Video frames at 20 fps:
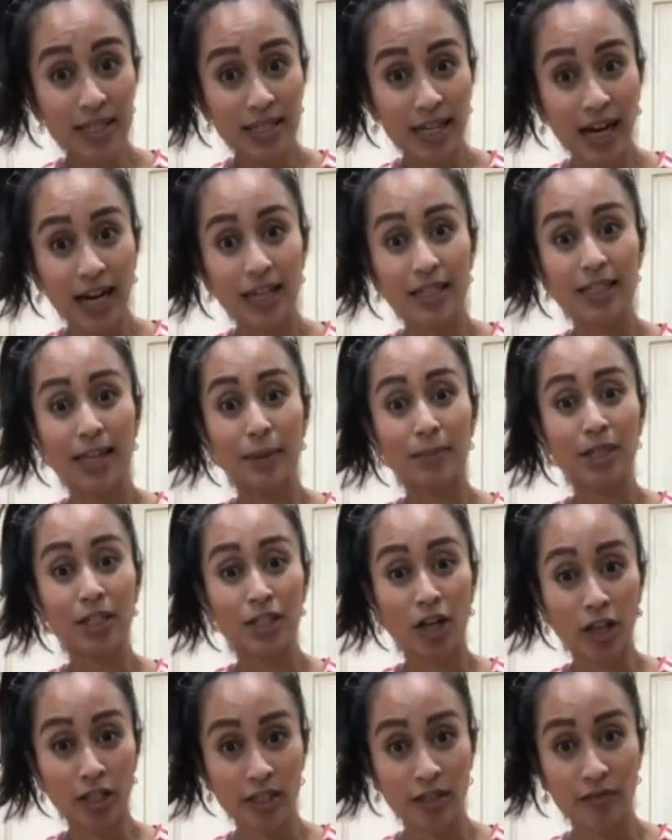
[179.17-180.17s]
start some
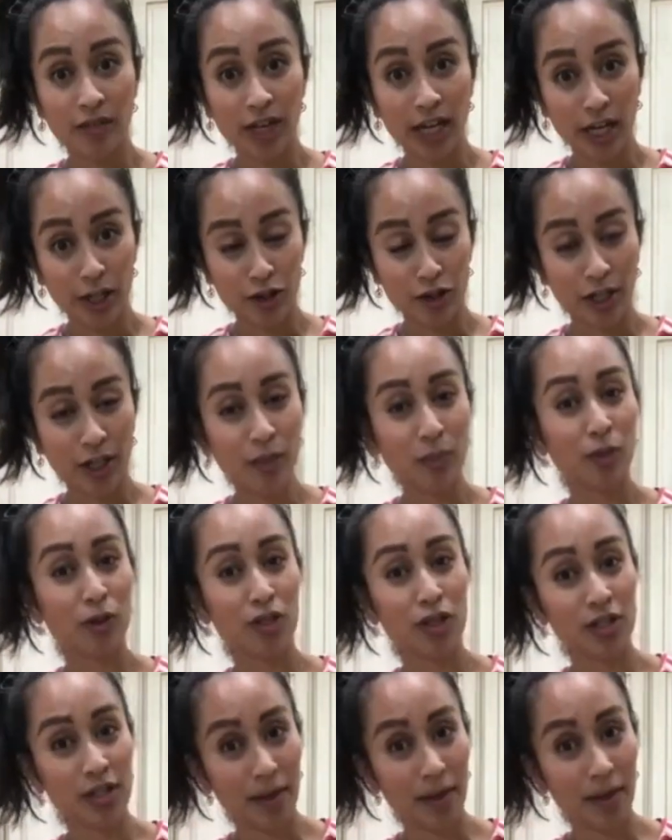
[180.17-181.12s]
detoxification, which is